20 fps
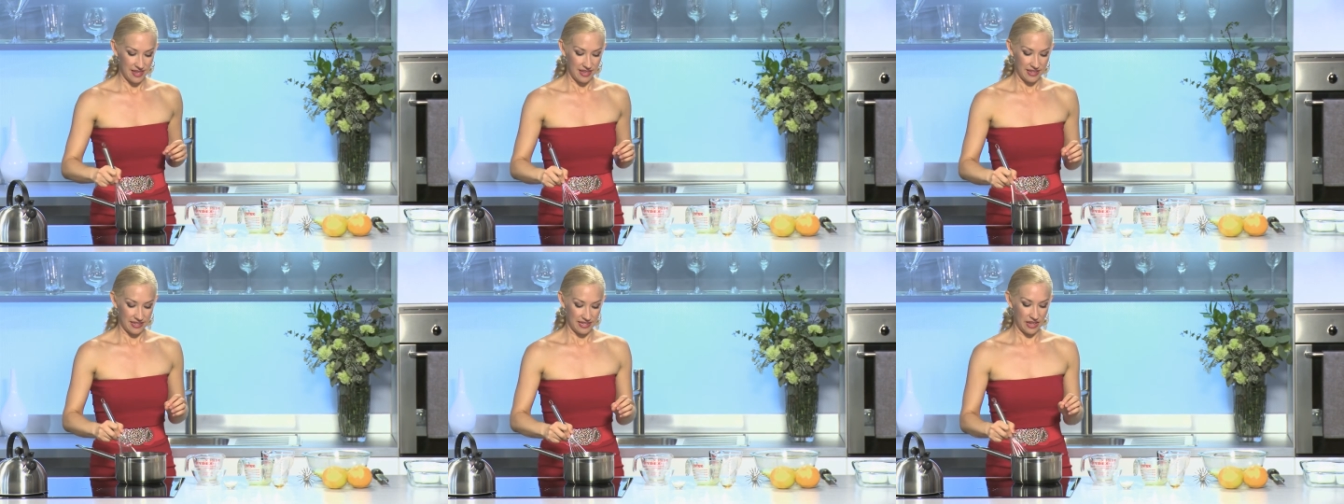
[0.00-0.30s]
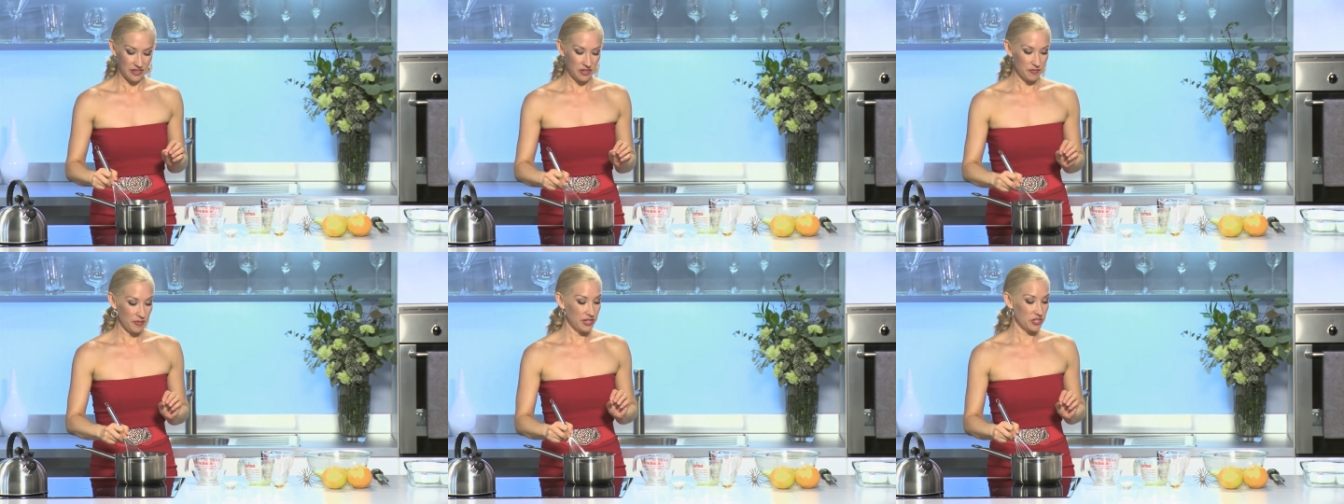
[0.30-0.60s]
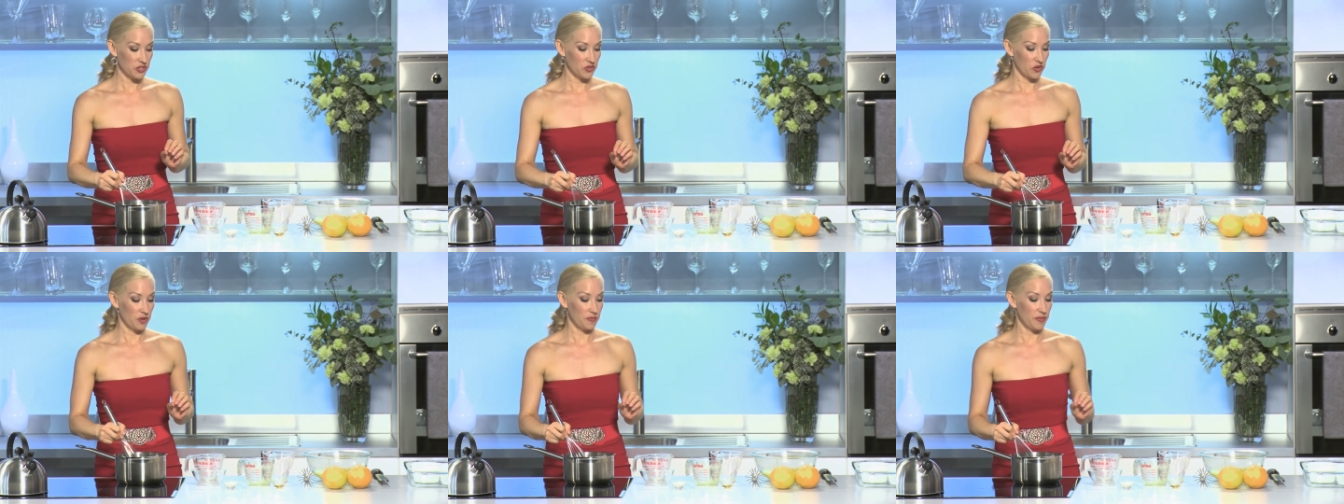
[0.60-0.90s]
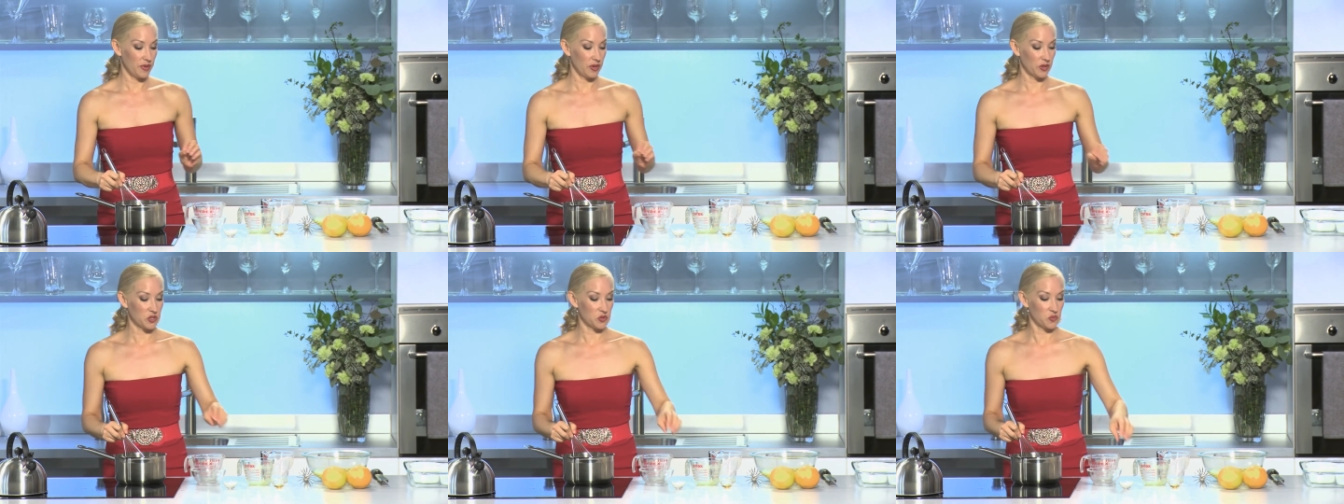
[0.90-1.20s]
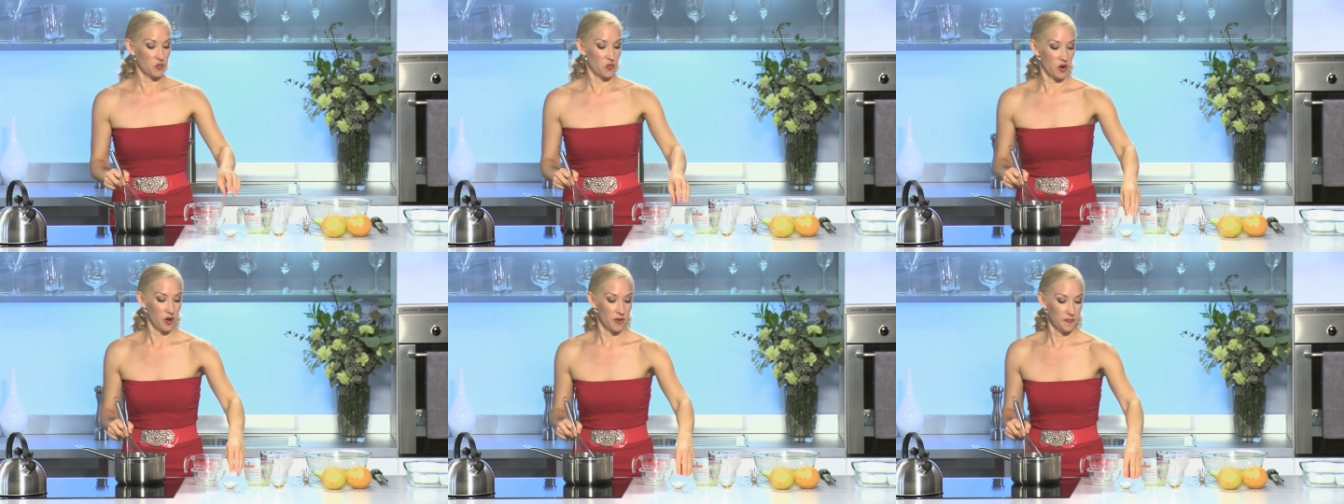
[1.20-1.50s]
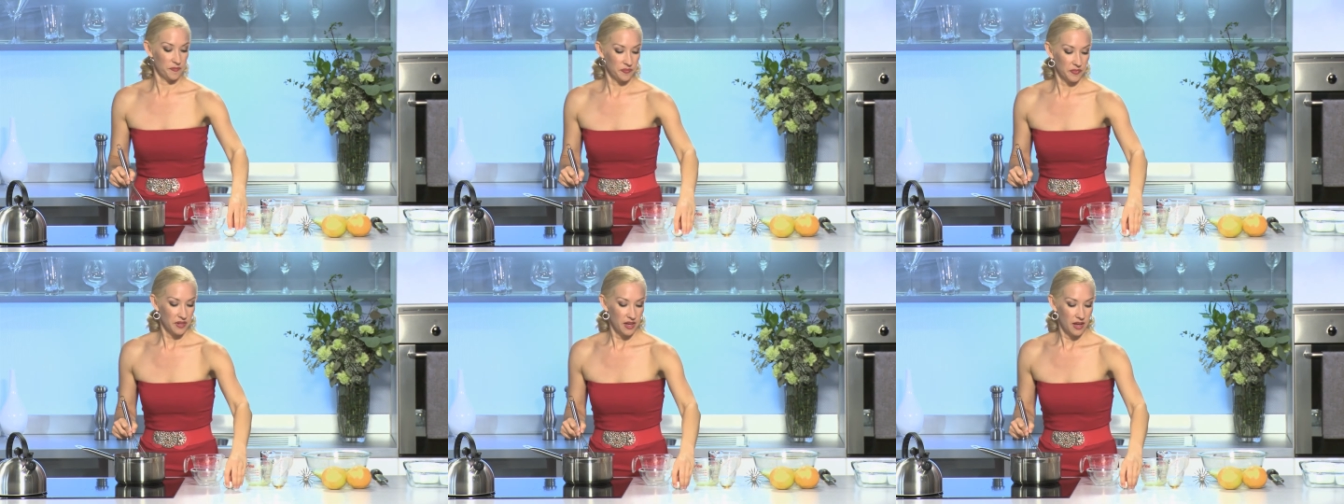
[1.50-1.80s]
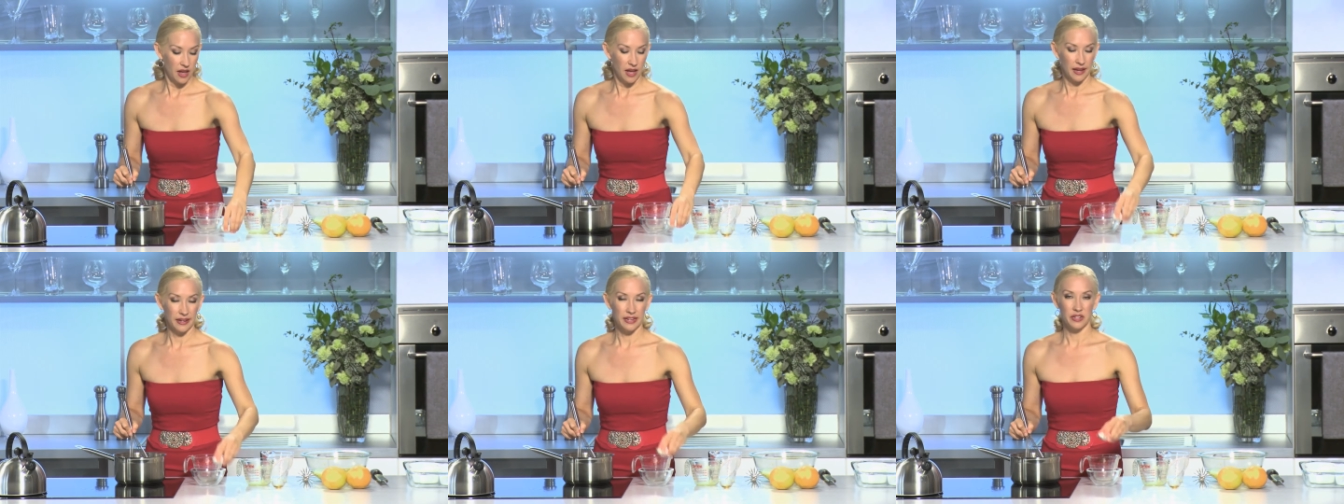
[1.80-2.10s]
Now that my soy milk's warm,
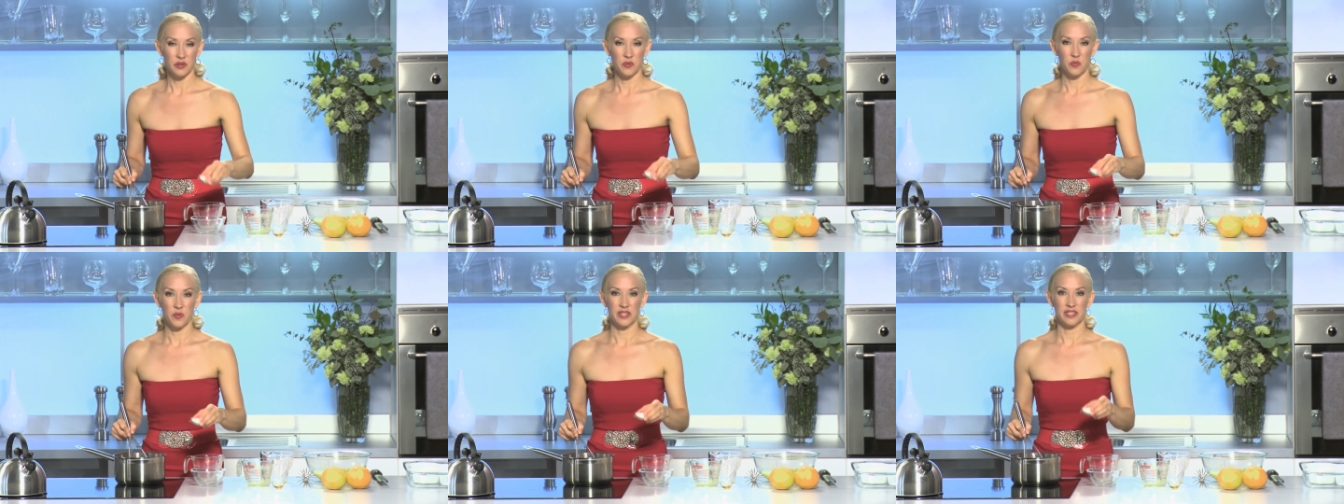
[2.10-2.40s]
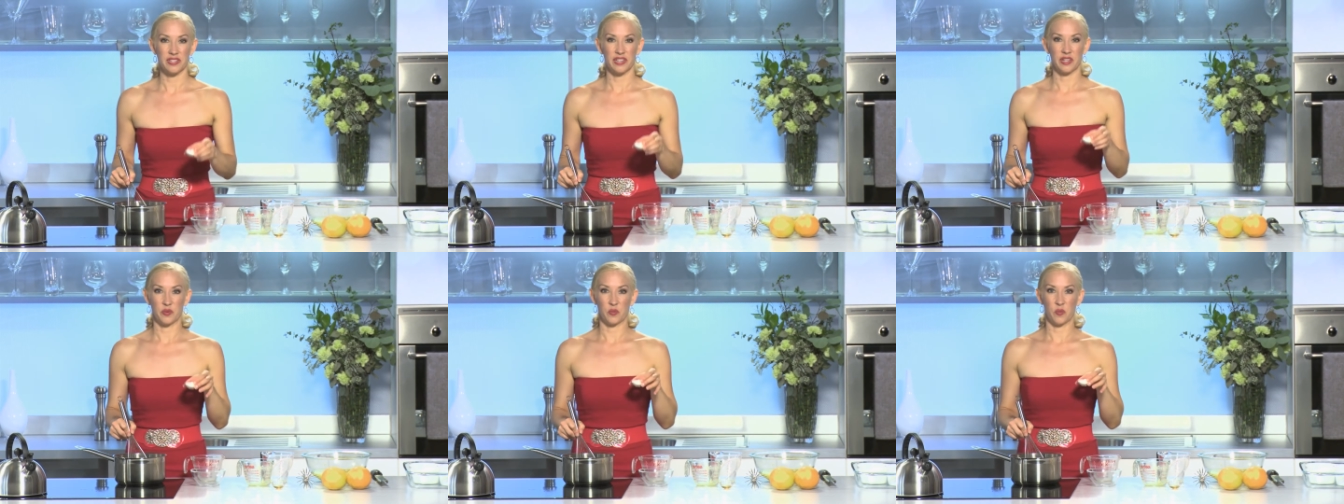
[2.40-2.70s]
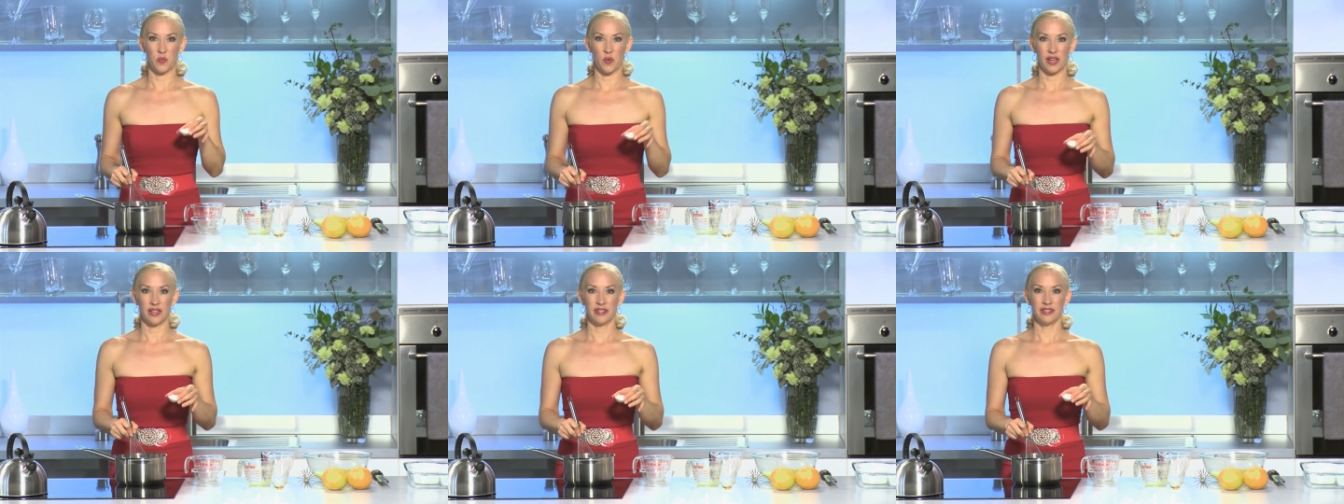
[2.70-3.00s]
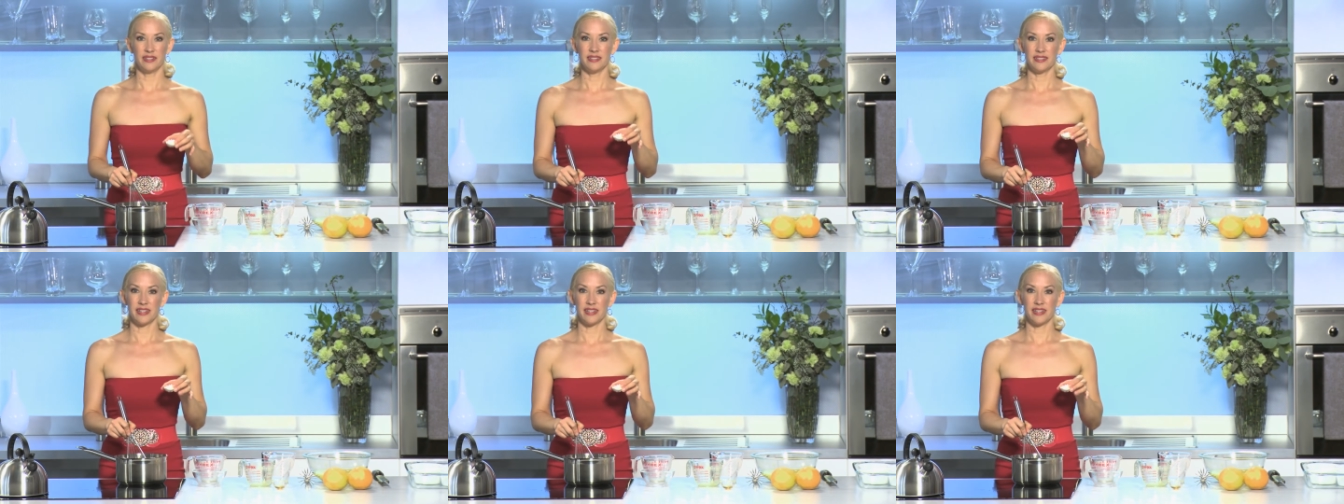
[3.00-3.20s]
I'm gonna whisk in 1